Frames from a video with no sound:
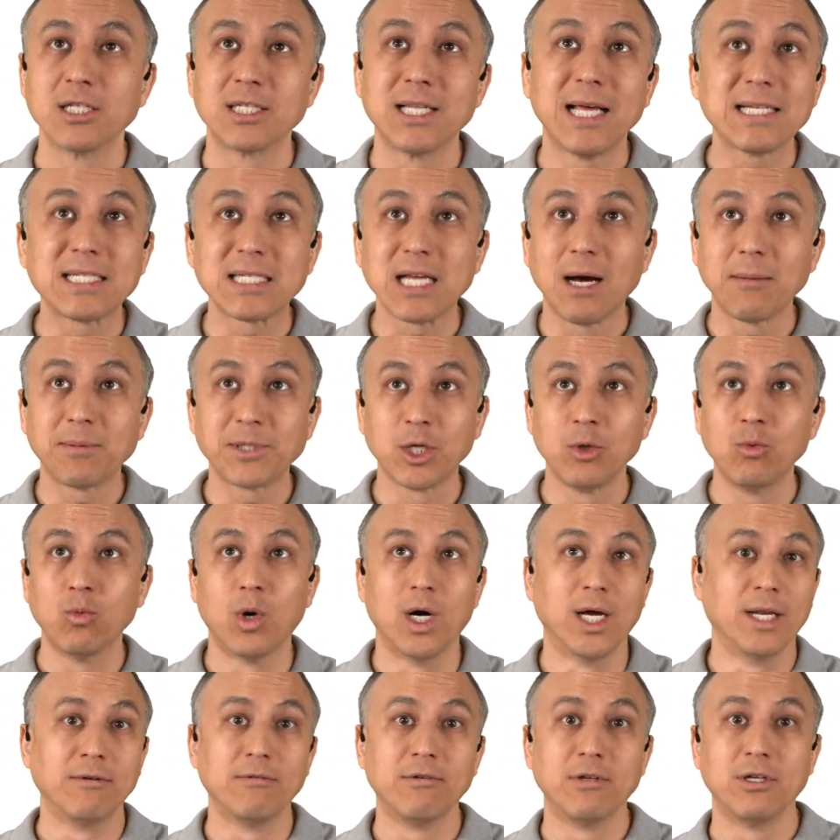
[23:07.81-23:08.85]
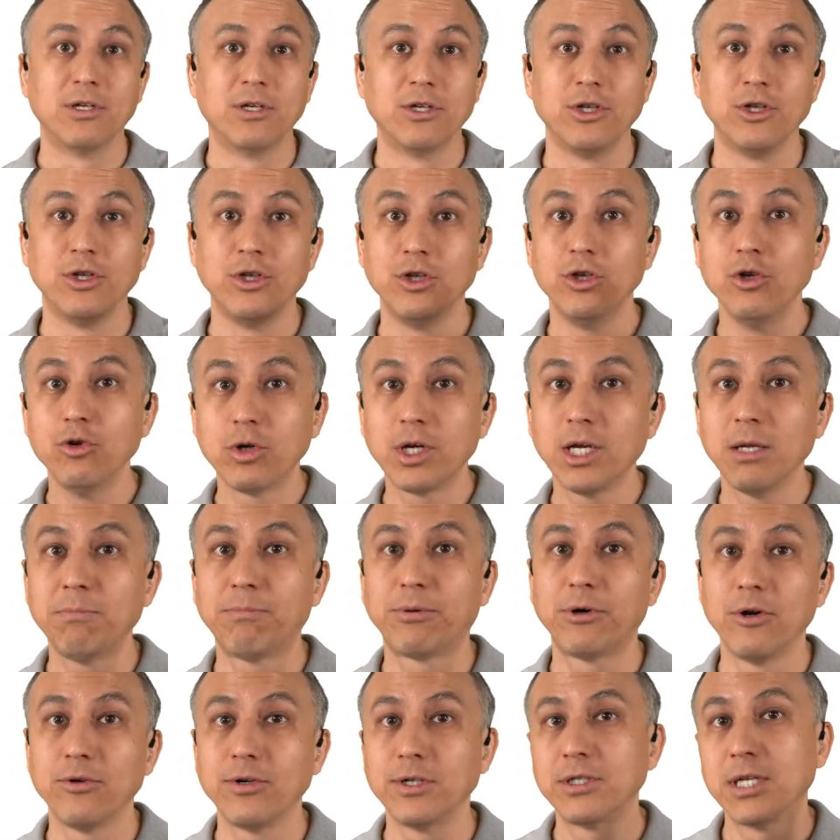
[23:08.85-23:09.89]
So that's option one. You
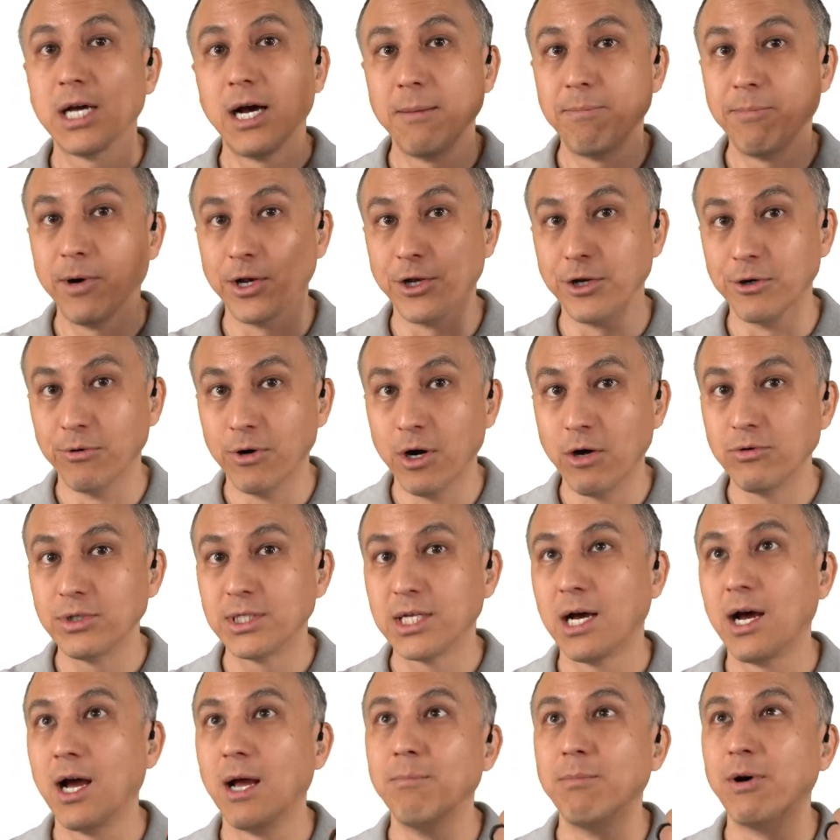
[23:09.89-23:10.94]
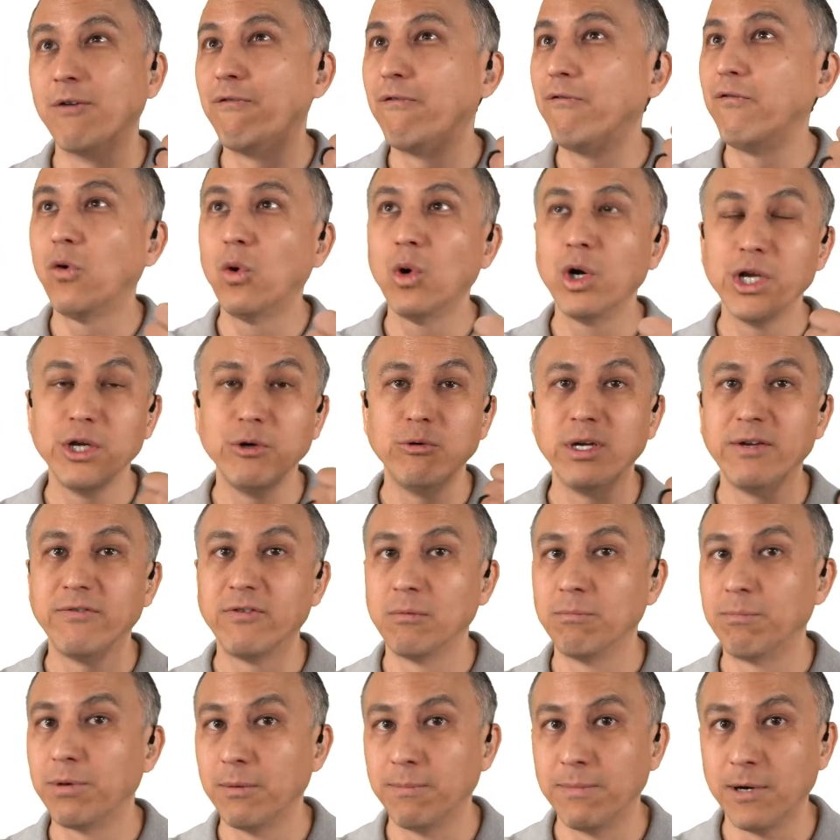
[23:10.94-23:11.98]
can prototype on your own time before you
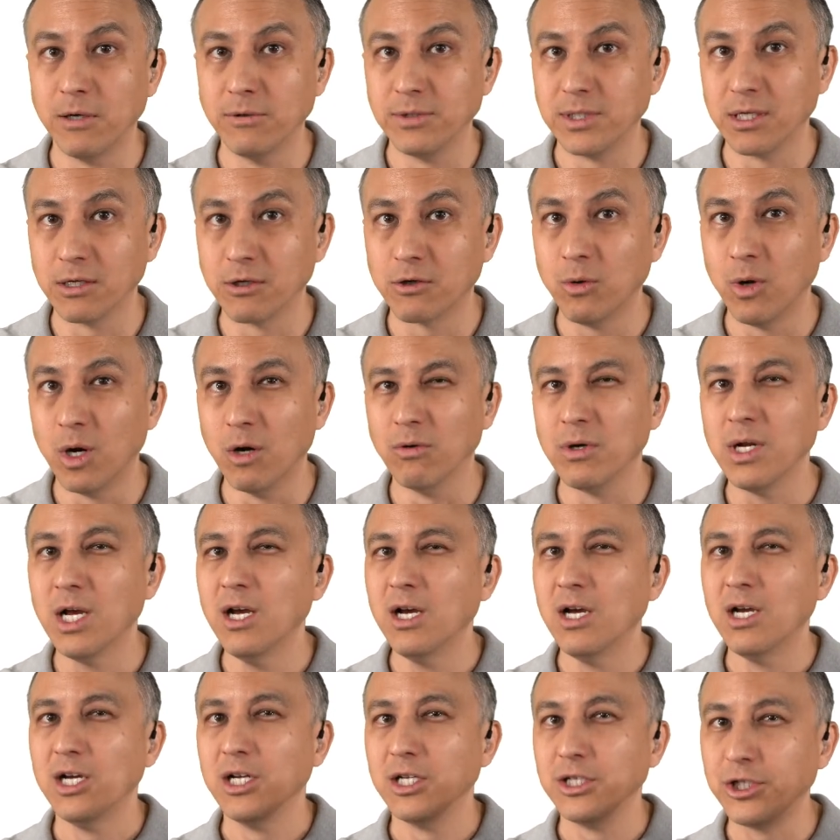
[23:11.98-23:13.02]
even propose and quote,